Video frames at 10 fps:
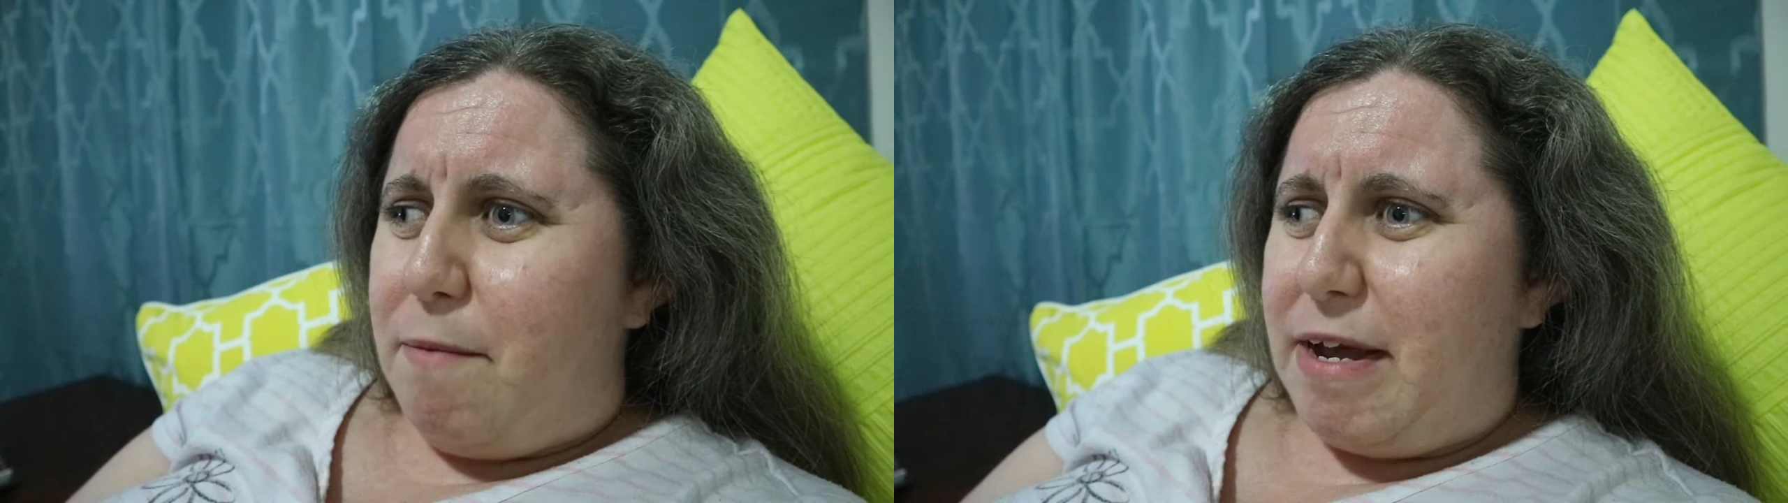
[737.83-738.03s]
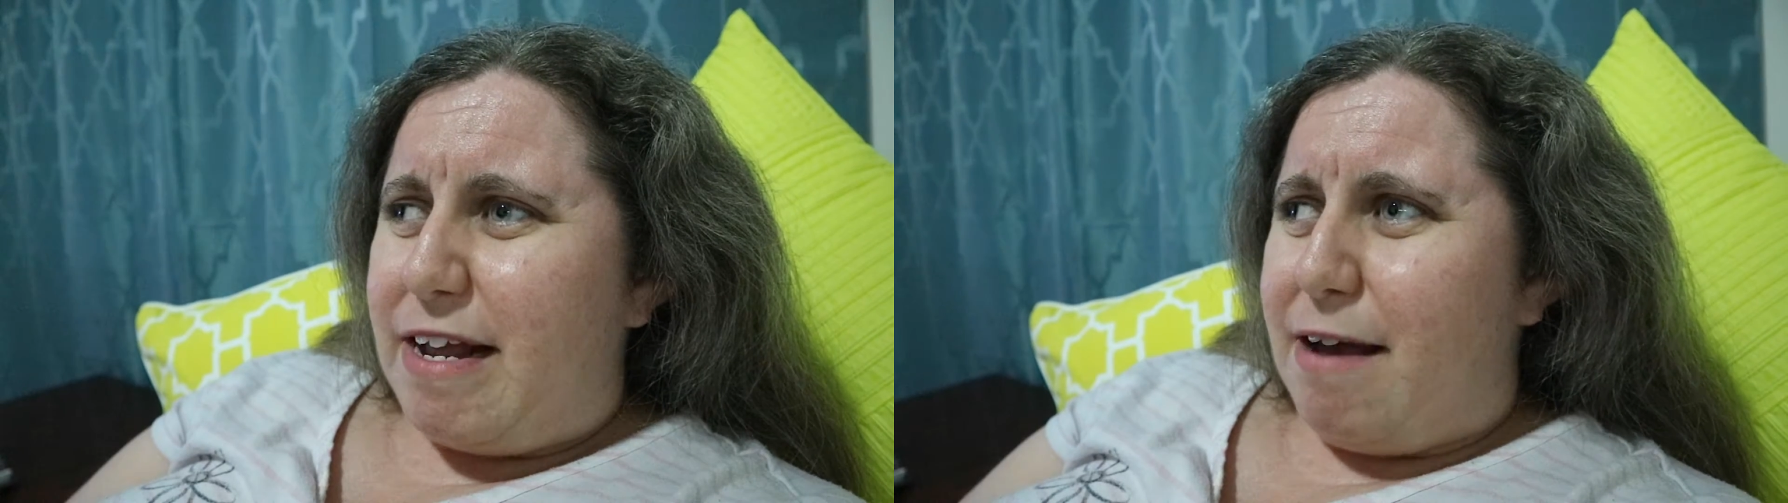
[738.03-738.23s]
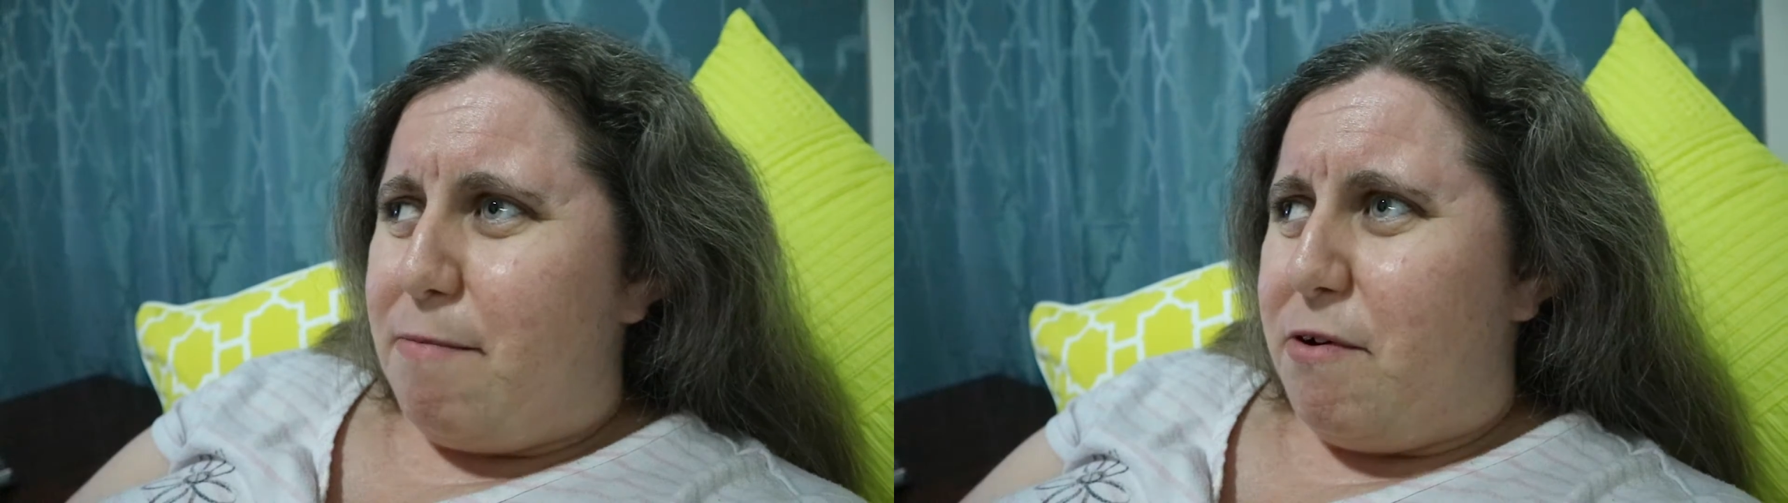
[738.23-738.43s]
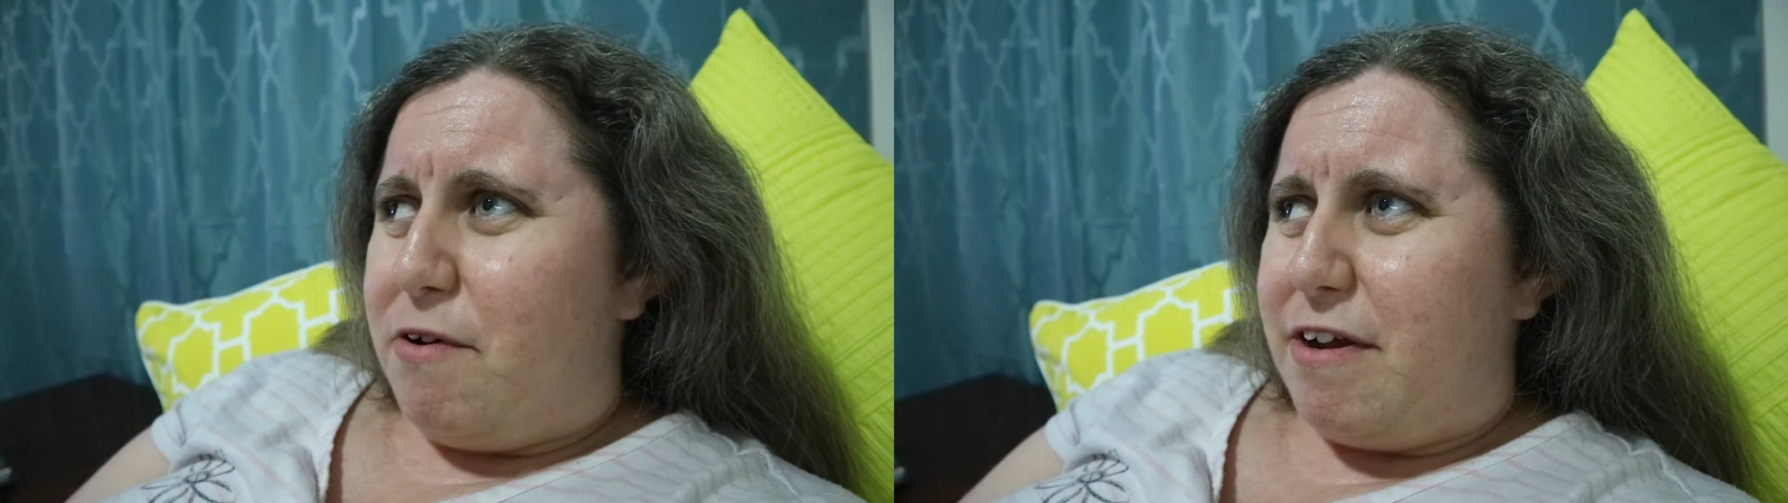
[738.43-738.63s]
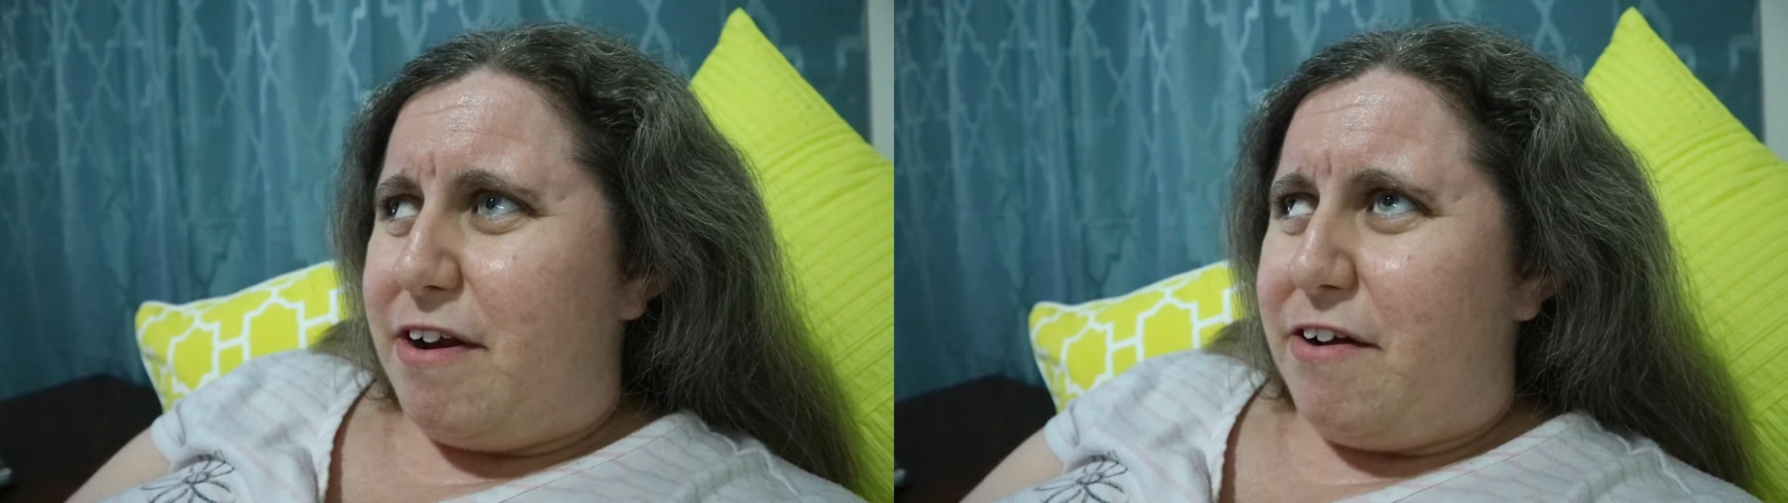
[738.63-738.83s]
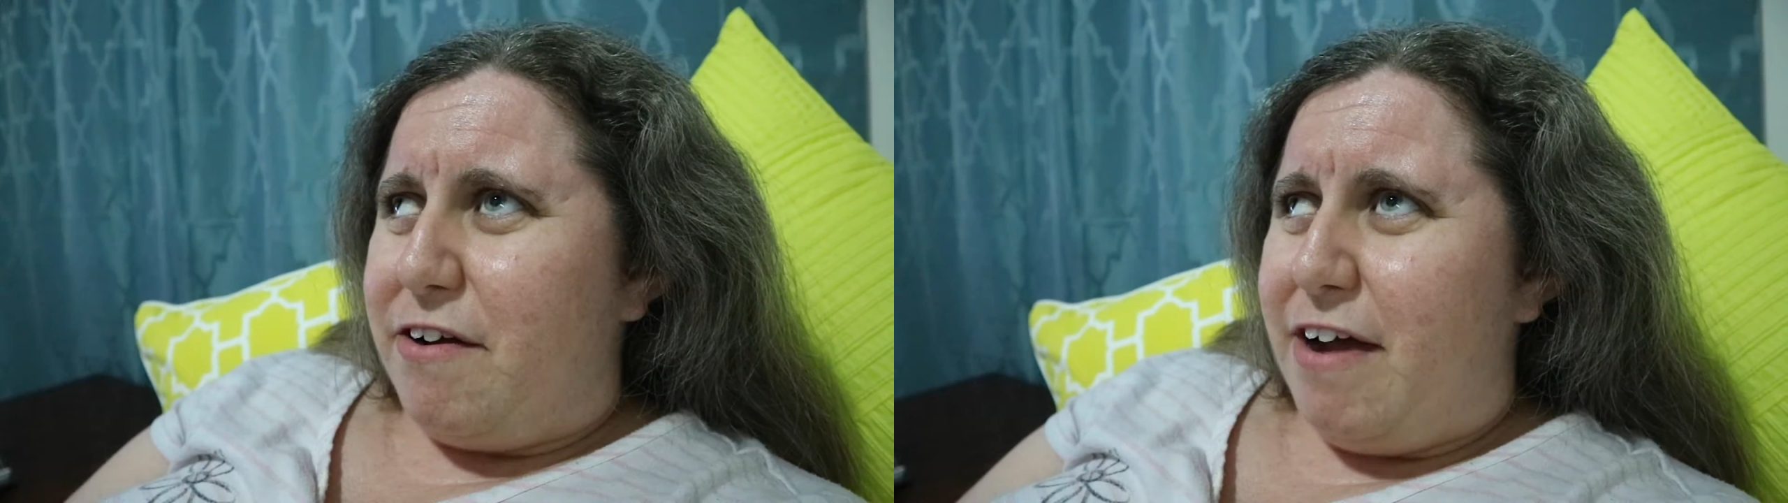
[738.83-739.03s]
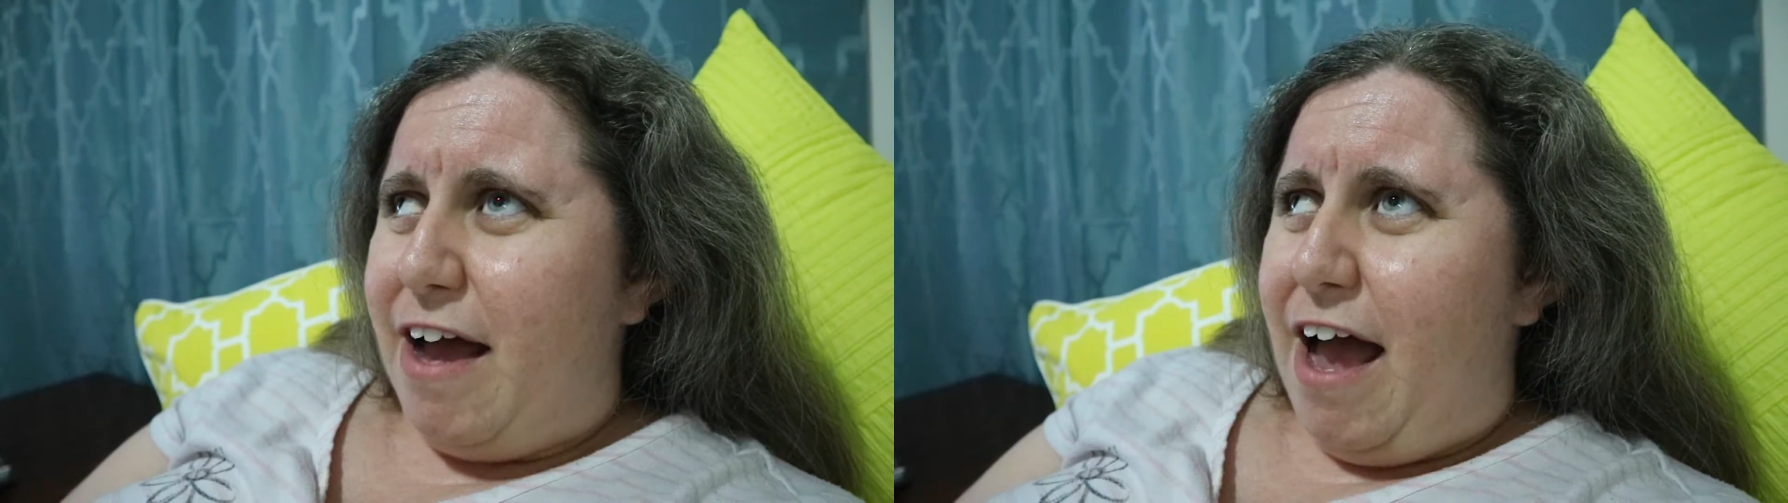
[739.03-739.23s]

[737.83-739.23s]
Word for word: I mean, come on, you know,